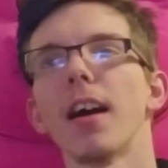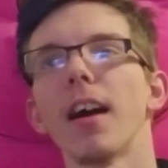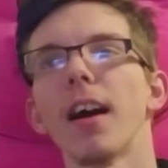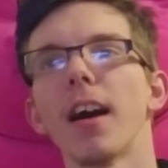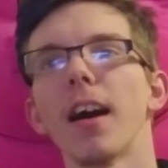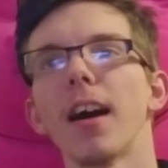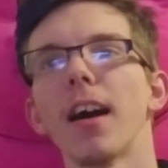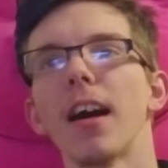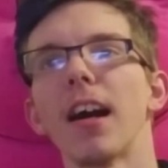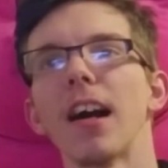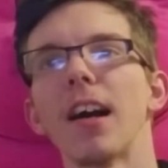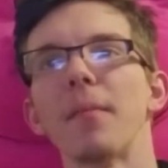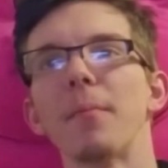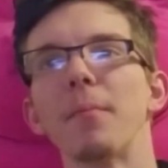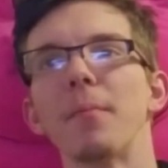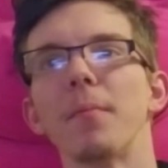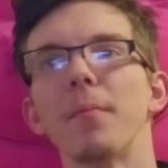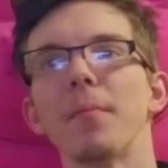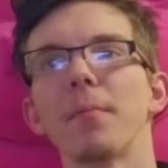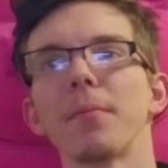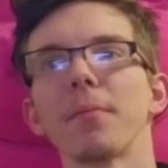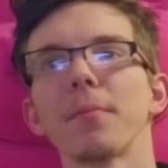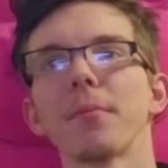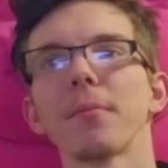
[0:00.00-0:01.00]

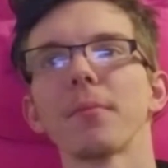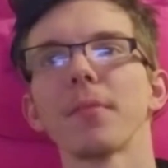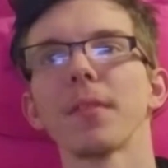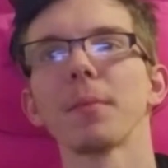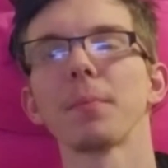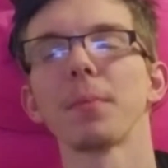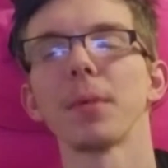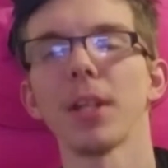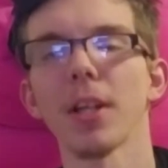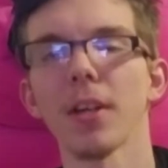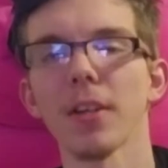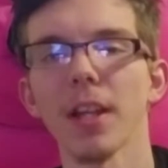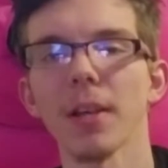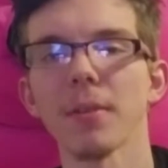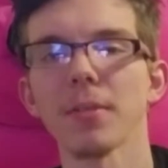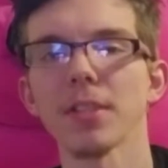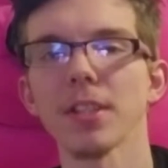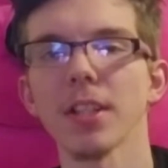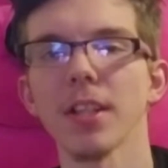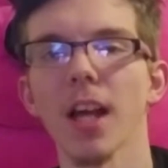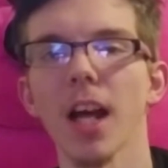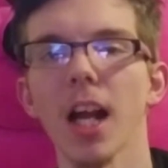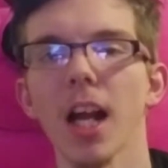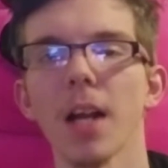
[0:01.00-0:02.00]
But no, that
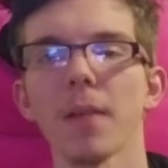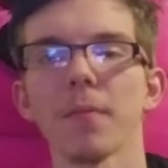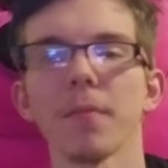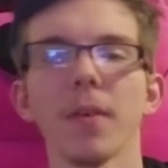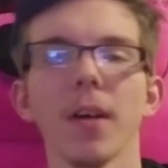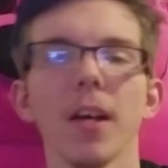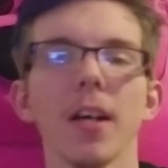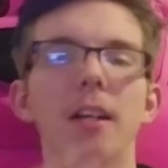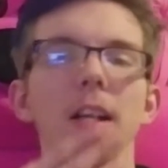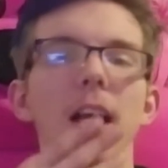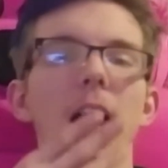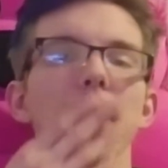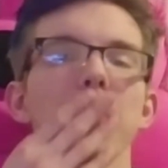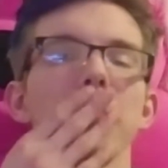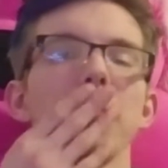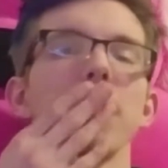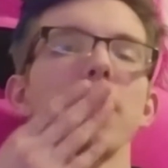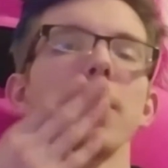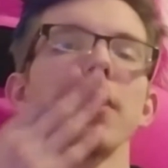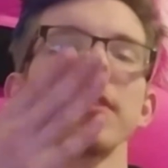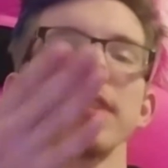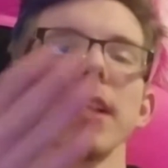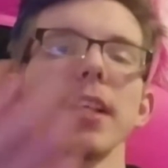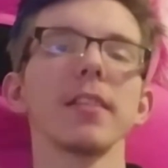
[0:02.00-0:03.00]
was a lot of fun. Happy
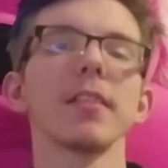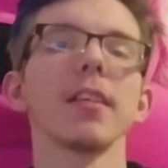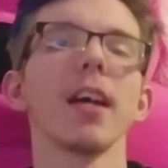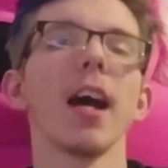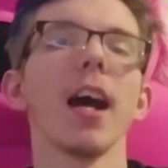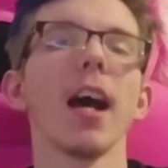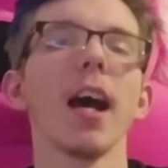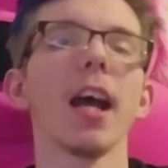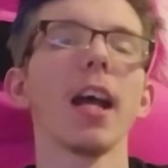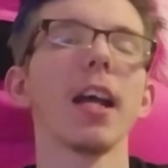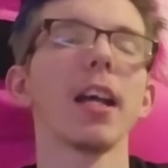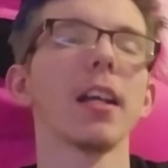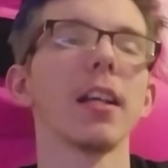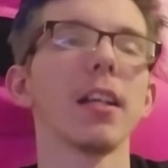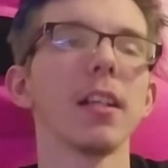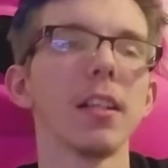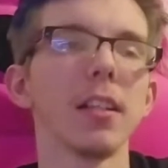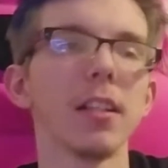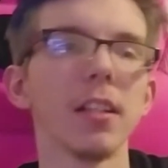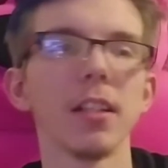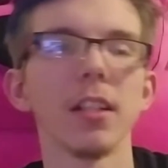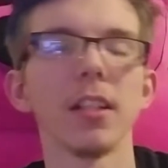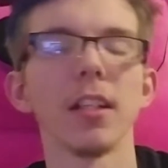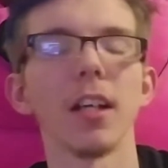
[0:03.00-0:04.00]
birthday, Ty.
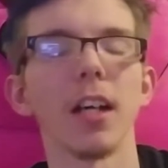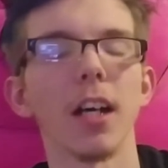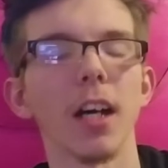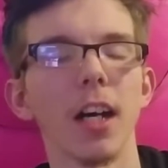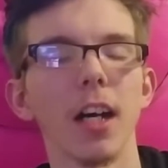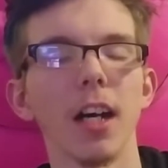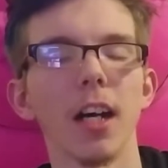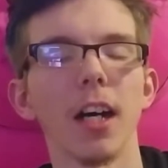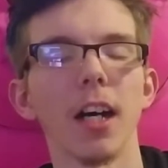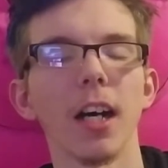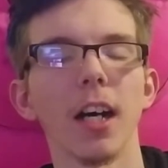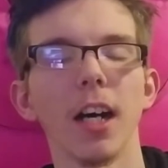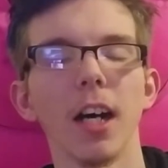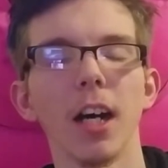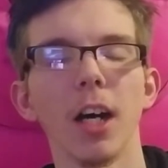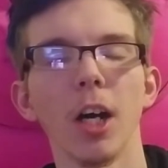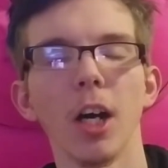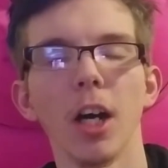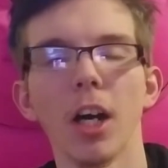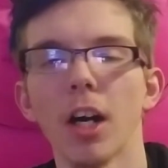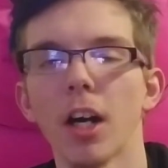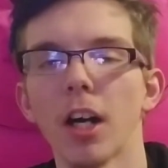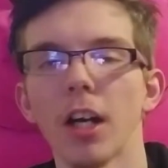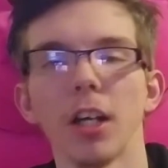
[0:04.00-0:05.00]

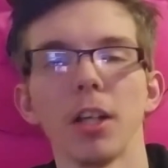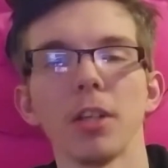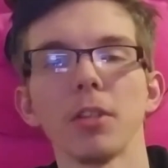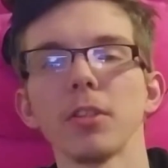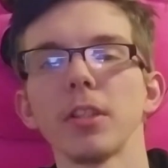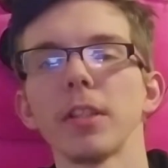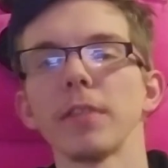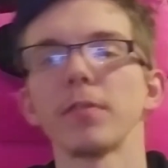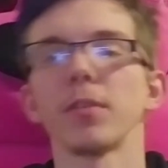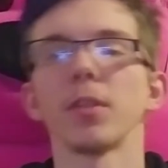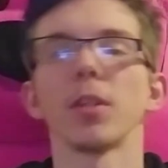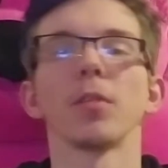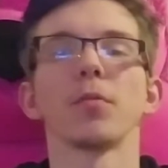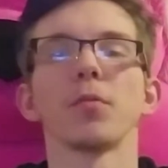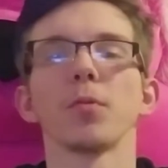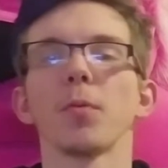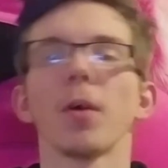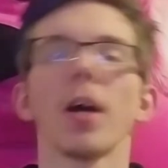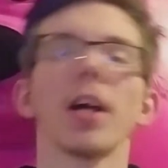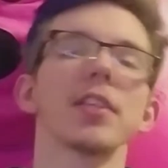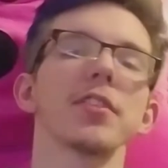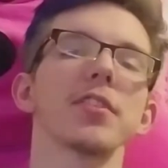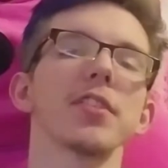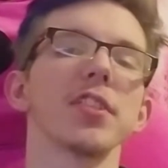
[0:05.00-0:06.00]
I don't even know if
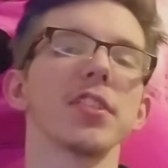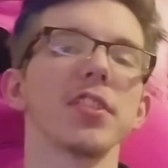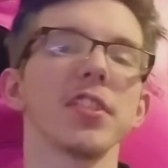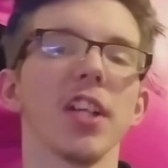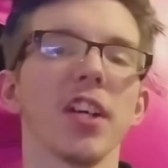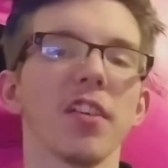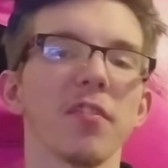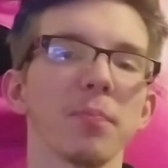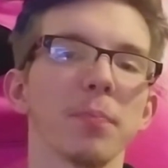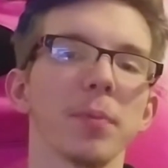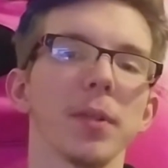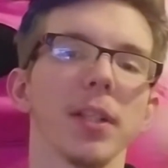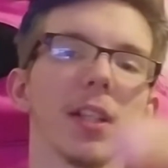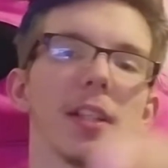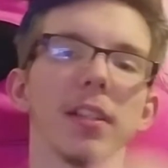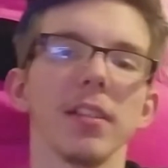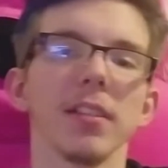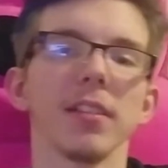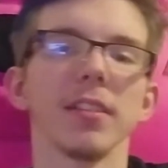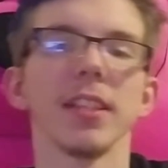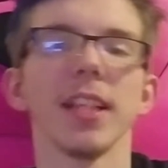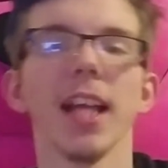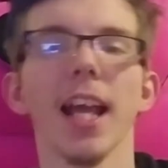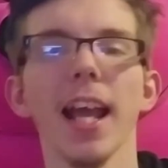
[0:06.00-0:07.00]
you watched this stuff, but
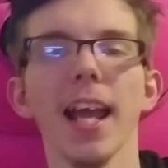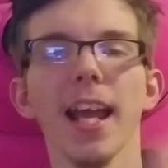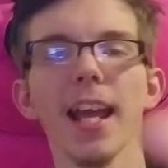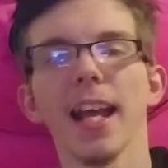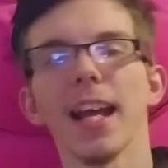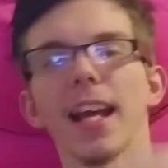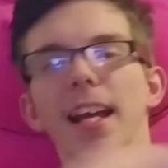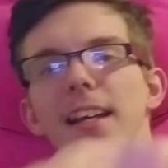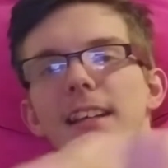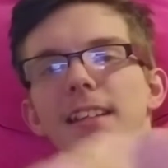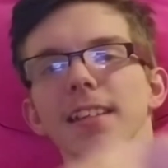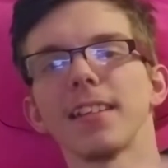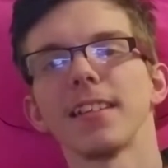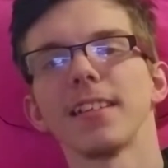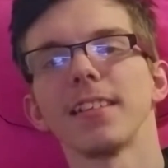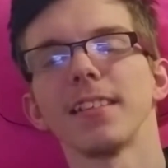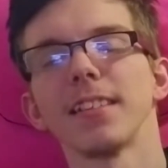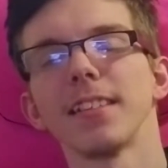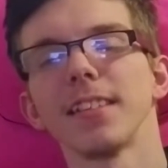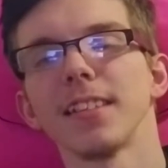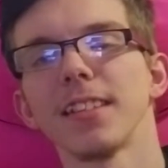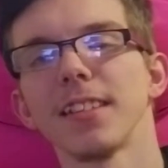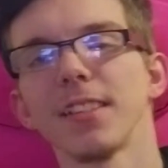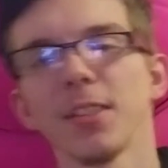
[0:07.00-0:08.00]
yeah,
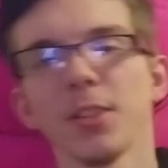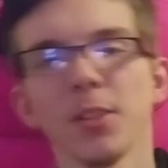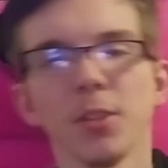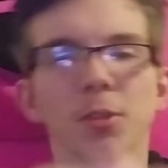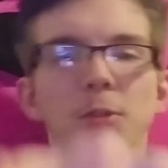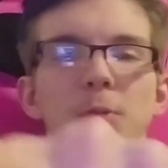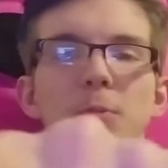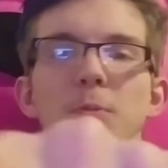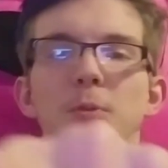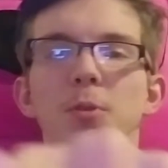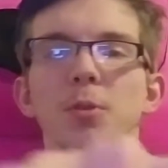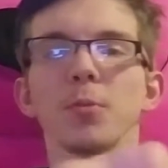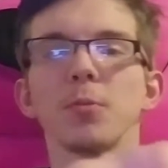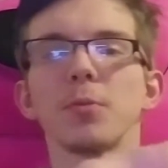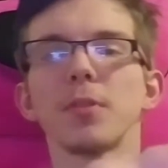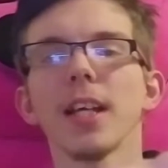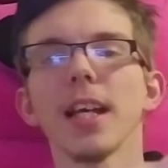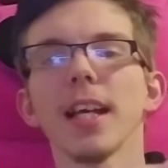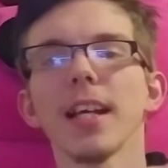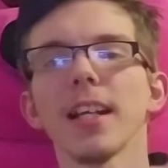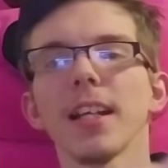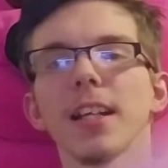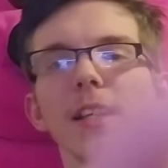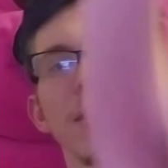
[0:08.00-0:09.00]
you
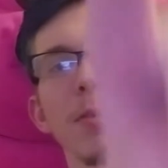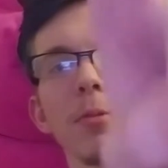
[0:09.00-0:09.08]
did it.